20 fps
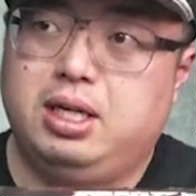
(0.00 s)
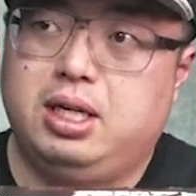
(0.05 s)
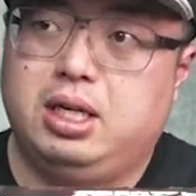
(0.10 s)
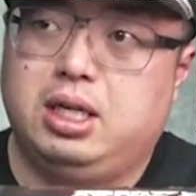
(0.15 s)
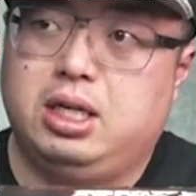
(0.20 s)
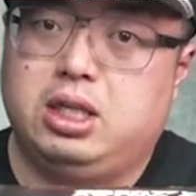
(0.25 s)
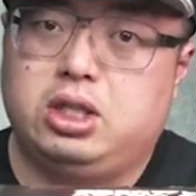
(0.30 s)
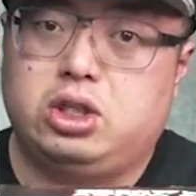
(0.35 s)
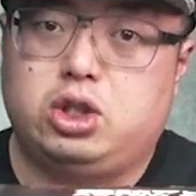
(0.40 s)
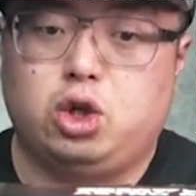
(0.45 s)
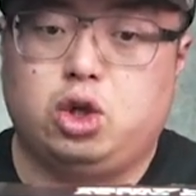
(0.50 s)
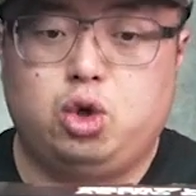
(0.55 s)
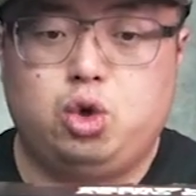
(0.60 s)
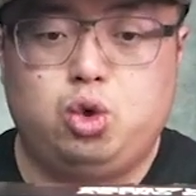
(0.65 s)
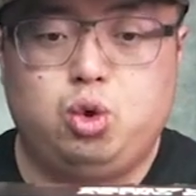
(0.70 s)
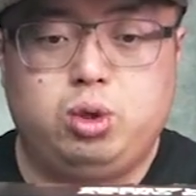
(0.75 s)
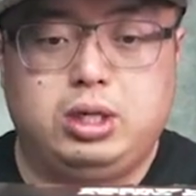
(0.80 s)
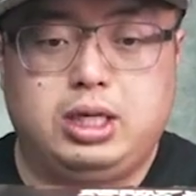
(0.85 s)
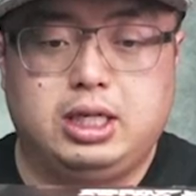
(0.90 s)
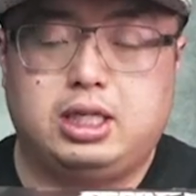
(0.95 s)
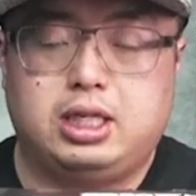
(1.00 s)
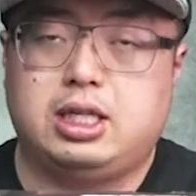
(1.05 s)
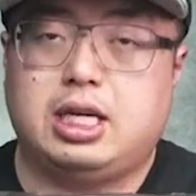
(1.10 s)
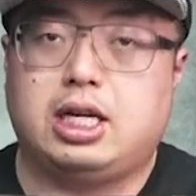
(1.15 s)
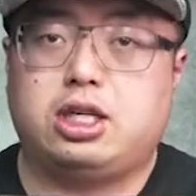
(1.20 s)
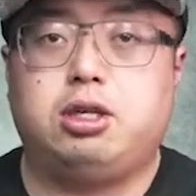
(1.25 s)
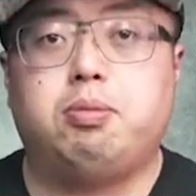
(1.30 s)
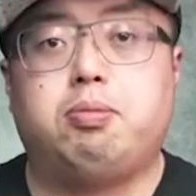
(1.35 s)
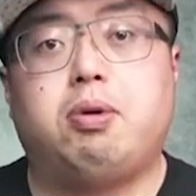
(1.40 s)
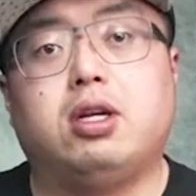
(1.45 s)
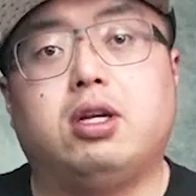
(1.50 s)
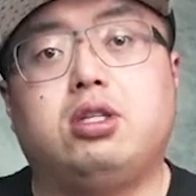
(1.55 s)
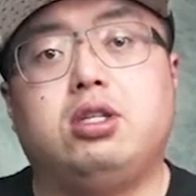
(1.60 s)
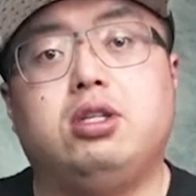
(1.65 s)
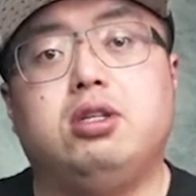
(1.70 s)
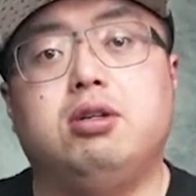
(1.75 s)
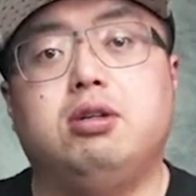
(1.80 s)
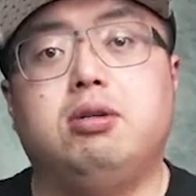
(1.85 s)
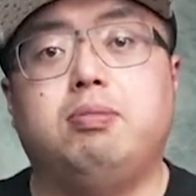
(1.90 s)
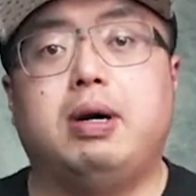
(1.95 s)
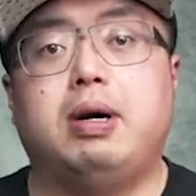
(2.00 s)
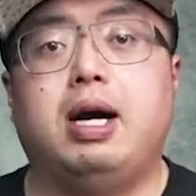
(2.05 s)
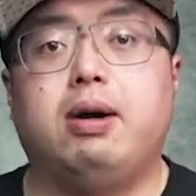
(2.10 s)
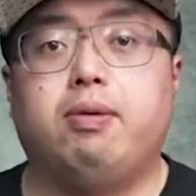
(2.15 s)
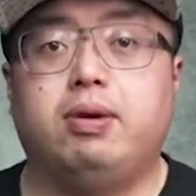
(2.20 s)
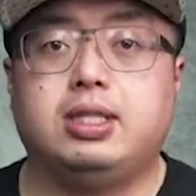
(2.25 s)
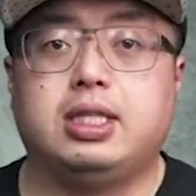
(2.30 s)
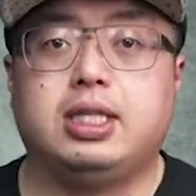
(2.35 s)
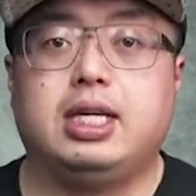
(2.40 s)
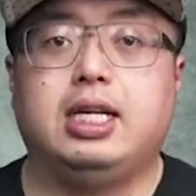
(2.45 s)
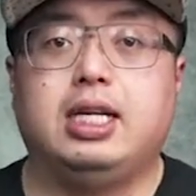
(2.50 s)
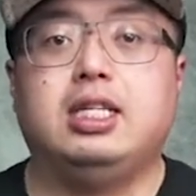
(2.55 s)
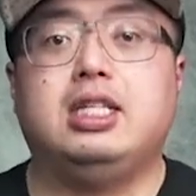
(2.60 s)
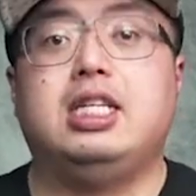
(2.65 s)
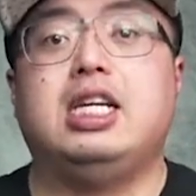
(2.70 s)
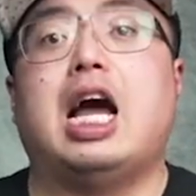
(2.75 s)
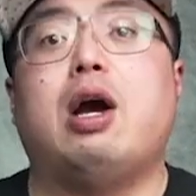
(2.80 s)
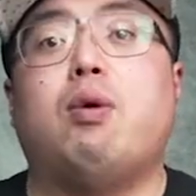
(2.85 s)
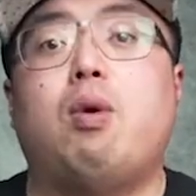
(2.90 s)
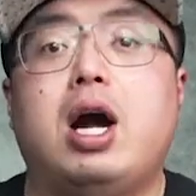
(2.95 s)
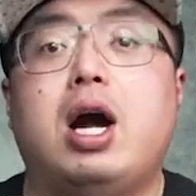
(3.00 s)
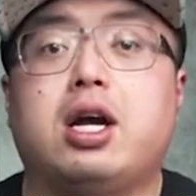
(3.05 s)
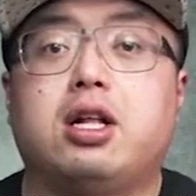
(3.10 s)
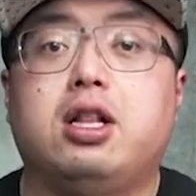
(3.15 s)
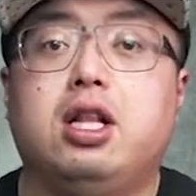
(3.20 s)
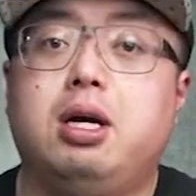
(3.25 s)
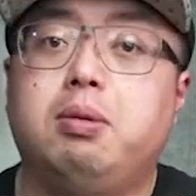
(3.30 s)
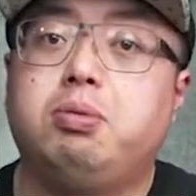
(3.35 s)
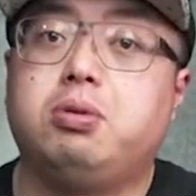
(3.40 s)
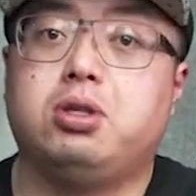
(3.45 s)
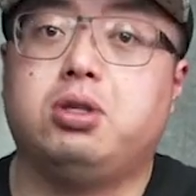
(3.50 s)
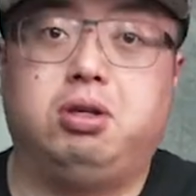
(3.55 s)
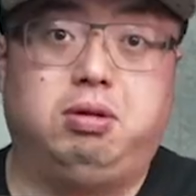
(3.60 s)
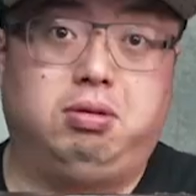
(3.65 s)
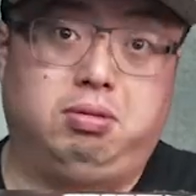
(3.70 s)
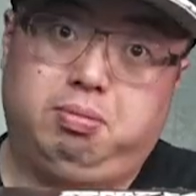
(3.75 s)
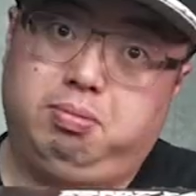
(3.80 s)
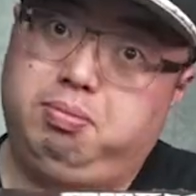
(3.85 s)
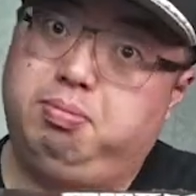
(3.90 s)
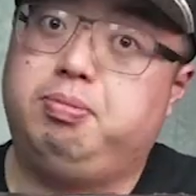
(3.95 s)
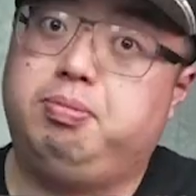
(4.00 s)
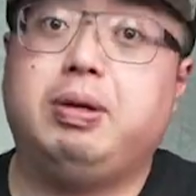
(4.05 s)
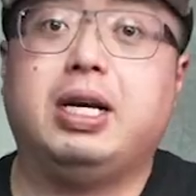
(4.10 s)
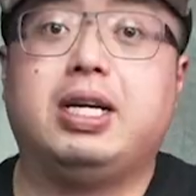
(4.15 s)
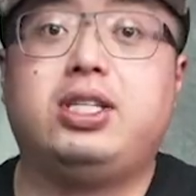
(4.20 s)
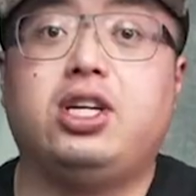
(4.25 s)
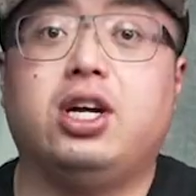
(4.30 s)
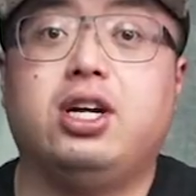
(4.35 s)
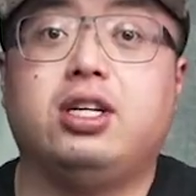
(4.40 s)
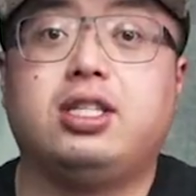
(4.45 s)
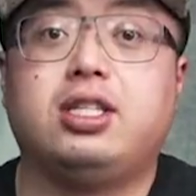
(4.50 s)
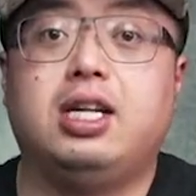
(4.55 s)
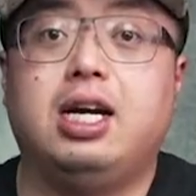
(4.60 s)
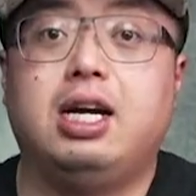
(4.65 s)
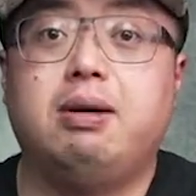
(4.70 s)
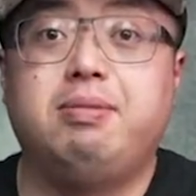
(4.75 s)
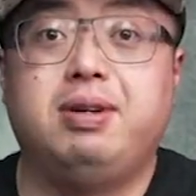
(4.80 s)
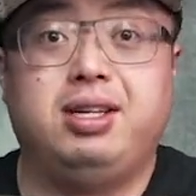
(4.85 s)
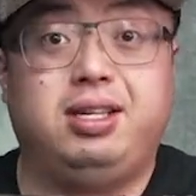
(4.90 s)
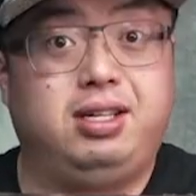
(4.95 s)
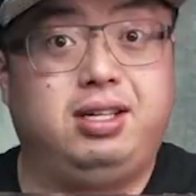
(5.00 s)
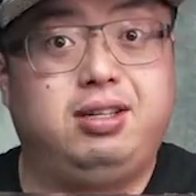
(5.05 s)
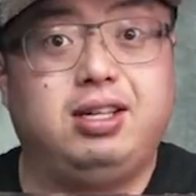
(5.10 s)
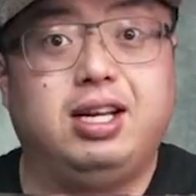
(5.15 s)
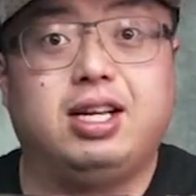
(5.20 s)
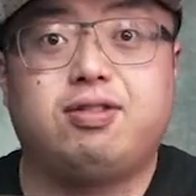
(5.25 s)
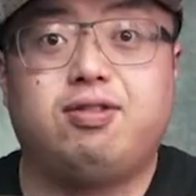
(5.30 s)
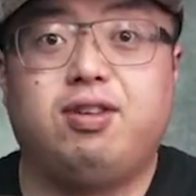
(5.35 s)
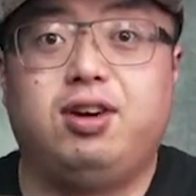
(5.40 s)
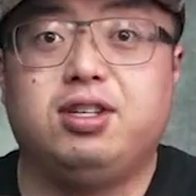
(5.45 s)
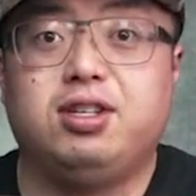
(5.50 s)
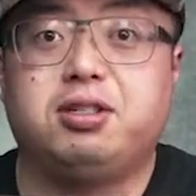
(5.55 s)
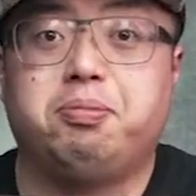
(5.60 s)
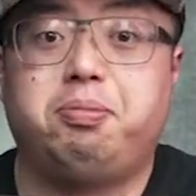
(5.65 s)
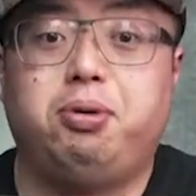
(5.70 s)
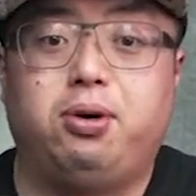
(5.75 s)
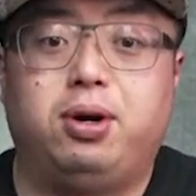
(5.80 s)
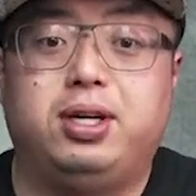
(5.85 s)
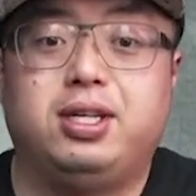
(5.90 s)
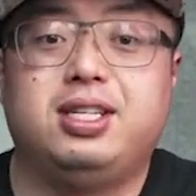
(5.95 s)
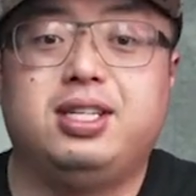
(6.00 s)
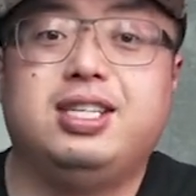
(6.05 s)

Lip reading: So this is actually brought to you by, once again, the DIY Club, so big shout out to them and thanks for all your support.